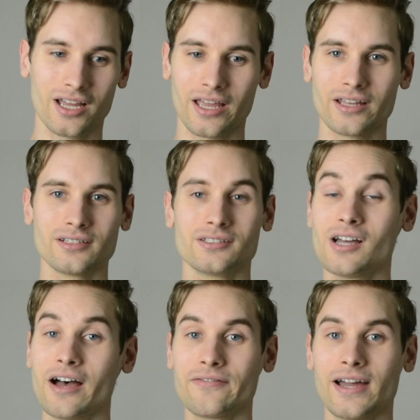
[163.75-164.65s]
It is
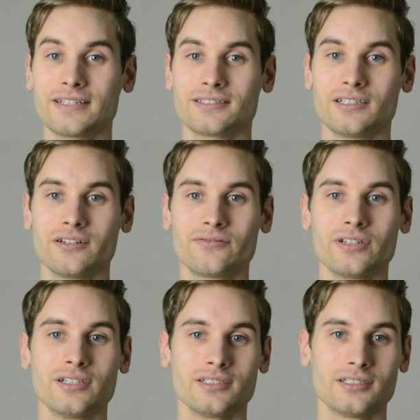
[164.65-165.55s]
not fast enough,
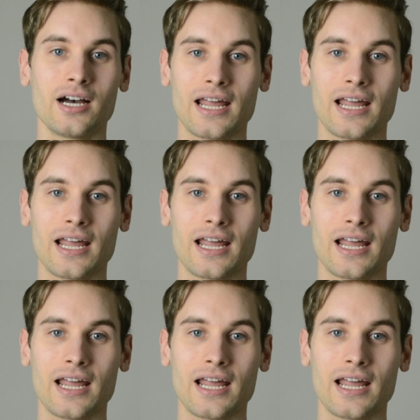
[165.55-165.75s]
and it does not